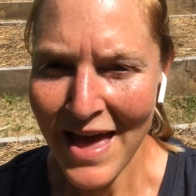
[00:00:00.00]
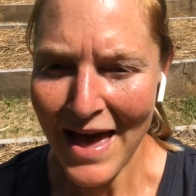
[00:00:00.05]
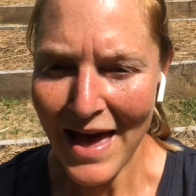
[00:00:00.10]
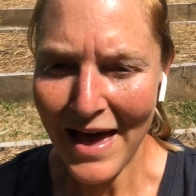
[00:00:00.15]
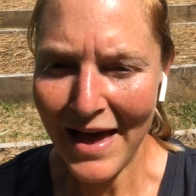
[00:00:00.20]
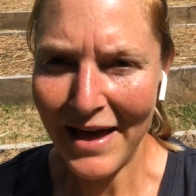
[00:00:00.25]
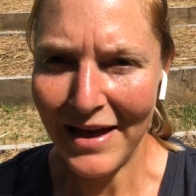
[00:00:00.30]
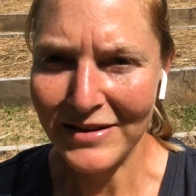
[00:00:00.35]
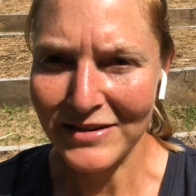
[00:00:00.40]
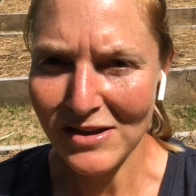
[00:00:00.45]

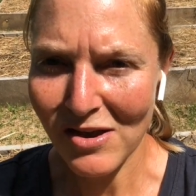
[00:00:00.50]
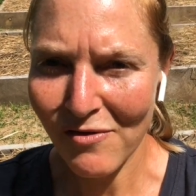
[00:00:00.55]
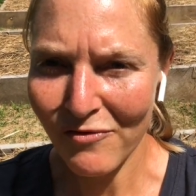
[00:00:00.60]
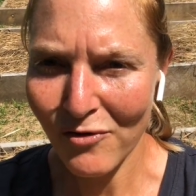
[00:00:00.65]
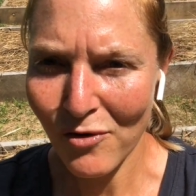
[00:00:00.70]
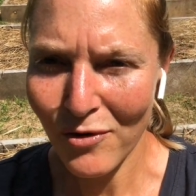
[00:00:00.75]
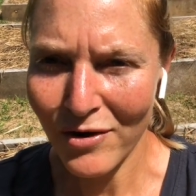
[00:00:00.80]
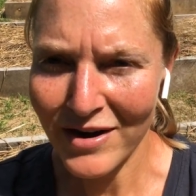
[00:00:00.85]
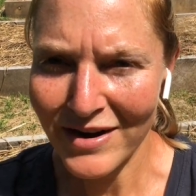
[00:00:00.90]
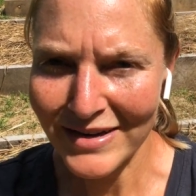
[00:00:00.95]
And of
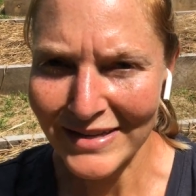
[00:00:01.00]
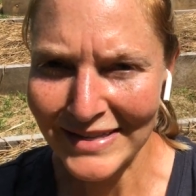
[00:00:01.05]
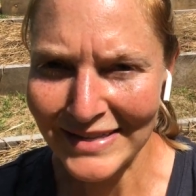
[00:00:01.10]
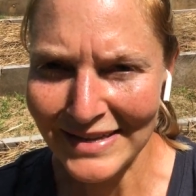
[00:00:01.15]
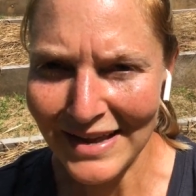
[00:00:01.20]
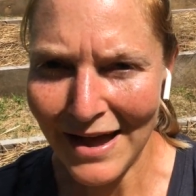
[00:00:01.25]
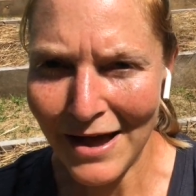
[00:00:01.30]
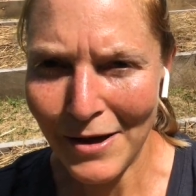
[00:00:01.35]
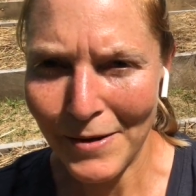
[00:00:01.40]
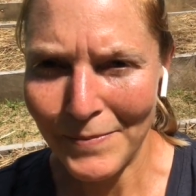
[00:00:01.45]
course,
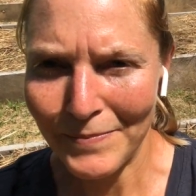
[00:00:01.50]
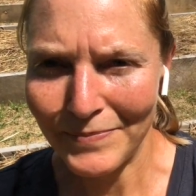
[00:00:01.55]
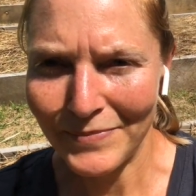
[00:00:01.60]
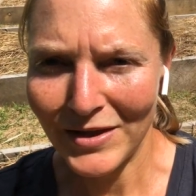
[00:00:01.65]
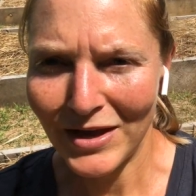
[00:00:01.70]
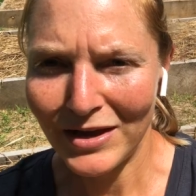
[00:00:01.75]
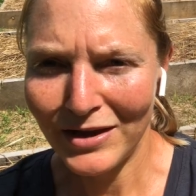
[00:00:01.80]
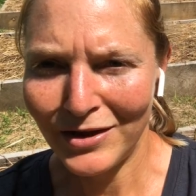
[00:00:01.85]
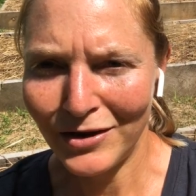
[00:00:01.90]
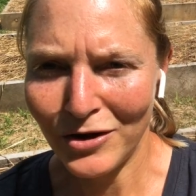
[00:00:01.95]

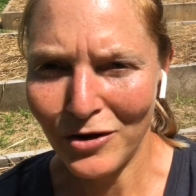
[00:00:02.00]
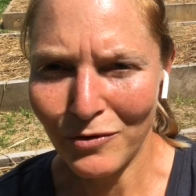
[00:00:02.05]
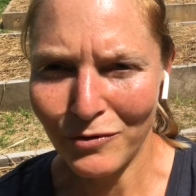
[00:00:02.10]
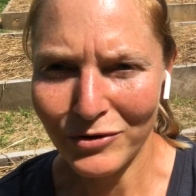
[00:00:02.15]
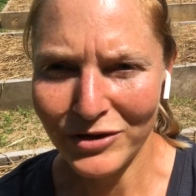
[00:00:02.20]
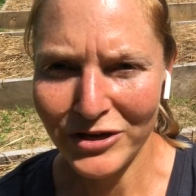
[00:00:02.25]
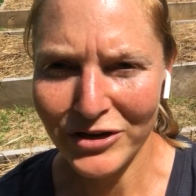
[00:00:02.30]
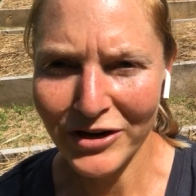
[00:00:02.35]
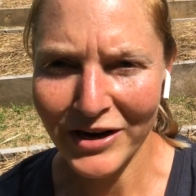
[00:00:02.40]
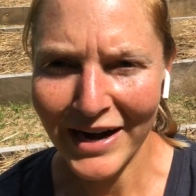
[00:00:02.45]

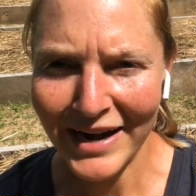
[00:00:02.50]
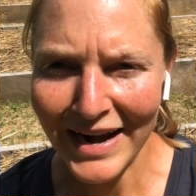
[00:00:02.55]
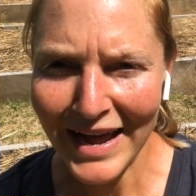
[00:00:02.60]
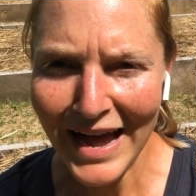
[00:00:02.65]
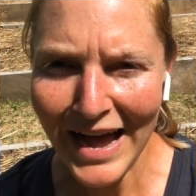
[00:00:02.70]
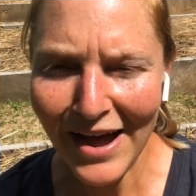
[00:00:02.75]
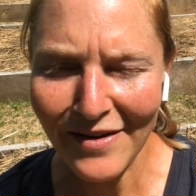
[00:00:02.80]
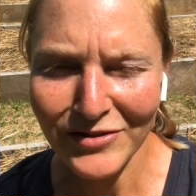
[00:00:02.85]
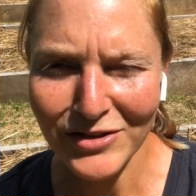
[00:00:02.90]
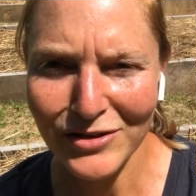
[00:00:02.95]
you're gonna
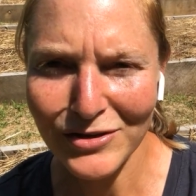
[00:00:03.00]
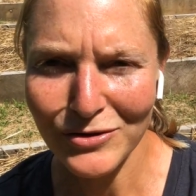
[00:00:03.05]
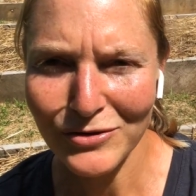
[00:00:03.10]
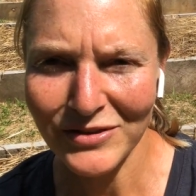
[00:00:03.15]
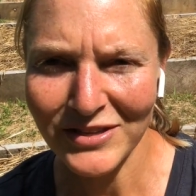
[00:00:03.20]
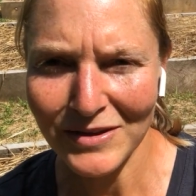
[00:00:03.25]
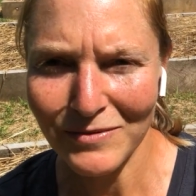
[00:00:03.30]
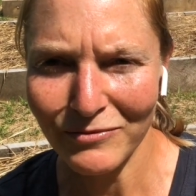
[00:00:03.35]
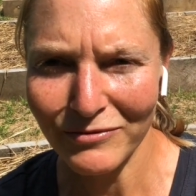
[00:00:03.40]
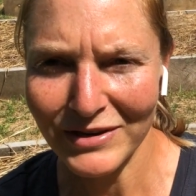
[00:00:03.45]
have to do
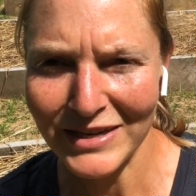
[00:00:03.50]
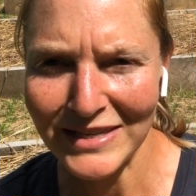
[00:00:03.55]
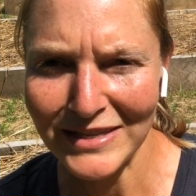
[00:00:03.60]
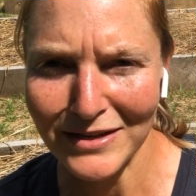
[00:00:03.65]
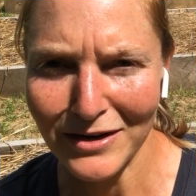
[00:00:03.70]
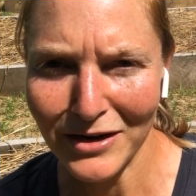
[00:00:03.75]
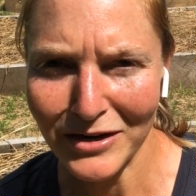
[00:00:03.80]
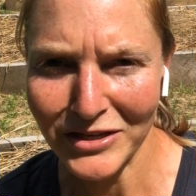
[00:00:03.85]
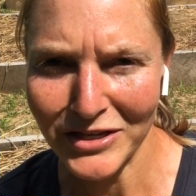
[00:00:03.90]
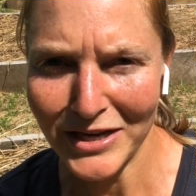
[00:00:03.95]
some
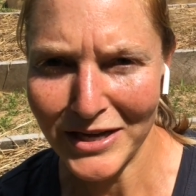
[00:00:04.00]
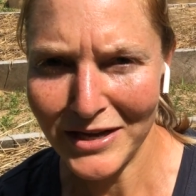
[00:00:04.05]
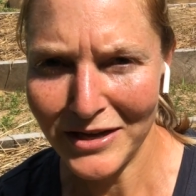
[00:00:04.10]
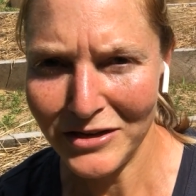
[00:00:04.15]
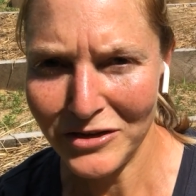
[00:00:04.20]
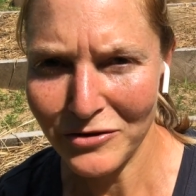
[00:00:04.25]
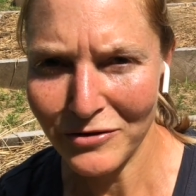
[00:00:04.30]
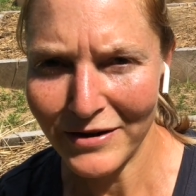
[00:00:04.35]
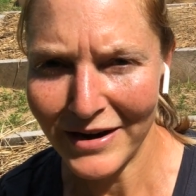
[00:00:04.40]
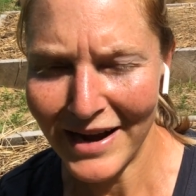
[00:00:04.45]
research in
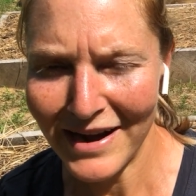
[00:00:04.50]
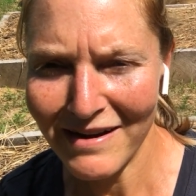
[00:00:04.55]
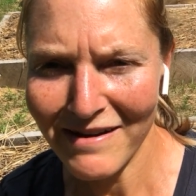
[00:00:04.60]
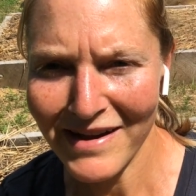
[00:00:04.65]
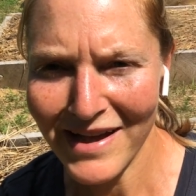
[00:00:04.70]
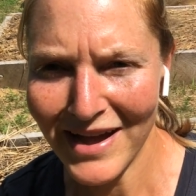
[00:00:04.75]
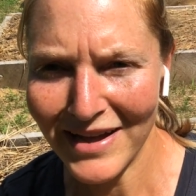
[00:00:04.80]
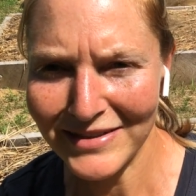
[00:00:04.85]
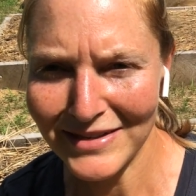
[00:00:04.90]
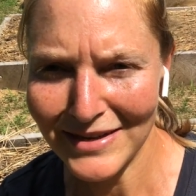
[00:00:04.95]
your
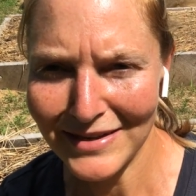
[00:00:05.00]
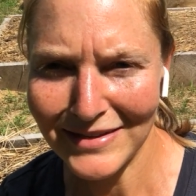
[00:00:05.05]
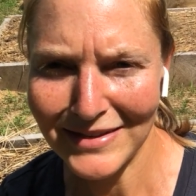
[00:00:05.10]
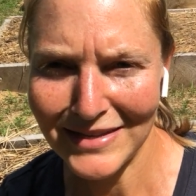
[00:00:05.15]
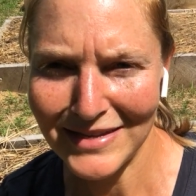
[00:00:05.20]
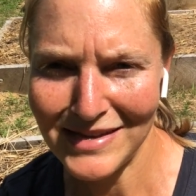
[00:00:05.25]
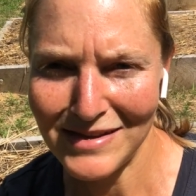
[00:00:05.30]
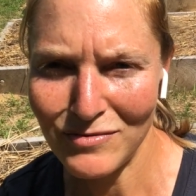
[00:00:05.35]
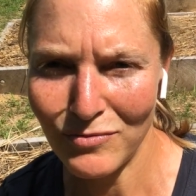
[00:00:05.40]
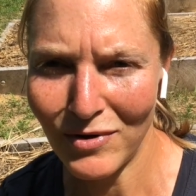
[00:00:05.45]
area to
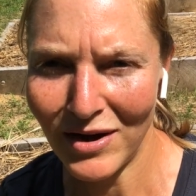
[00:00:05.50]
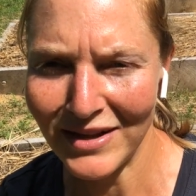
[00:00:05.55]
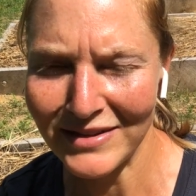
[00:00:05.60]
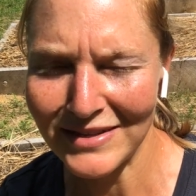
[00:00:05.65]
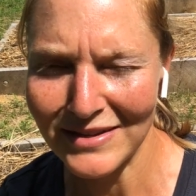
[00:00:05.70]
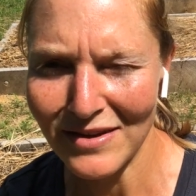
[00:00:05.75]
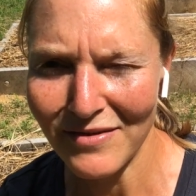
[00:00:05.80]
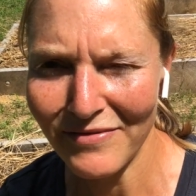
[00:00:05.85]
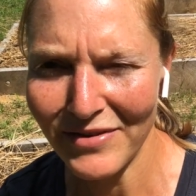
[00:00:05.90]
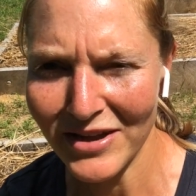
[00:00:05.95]
see
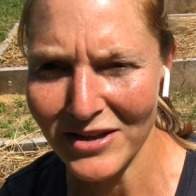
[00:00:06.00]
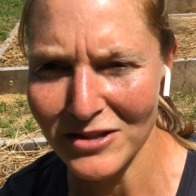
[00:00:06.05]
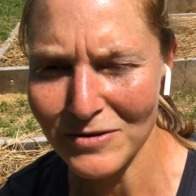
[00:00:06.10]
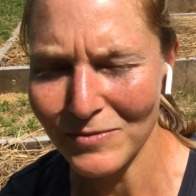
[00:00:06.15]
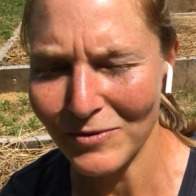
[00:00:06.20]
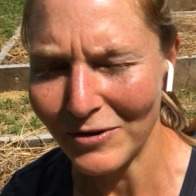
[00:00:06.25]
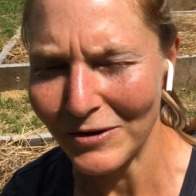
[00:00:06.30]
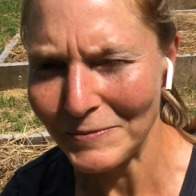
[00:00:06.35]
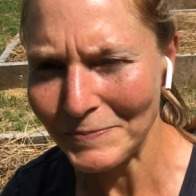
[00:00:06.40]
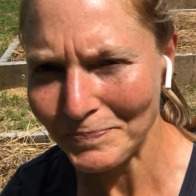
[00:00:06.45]
what's
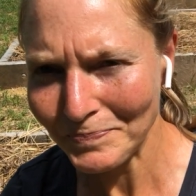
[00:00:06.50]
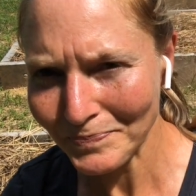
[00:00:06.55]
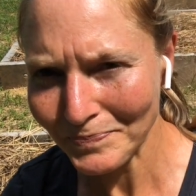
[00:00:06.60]
available.